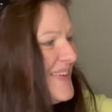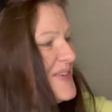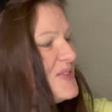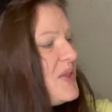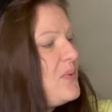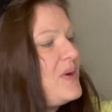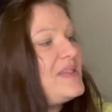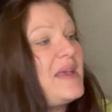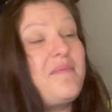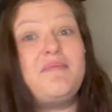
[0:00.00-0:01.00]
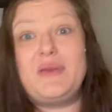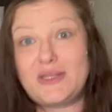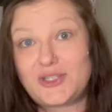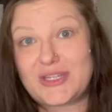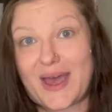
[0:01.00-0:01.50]
So there was a
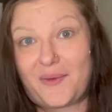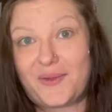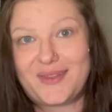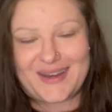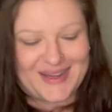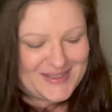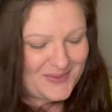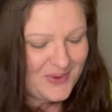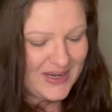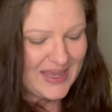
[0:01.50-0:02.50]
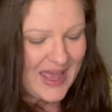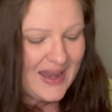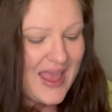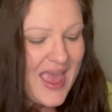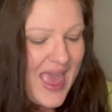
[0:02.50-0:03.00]
beach towel that I did want to get.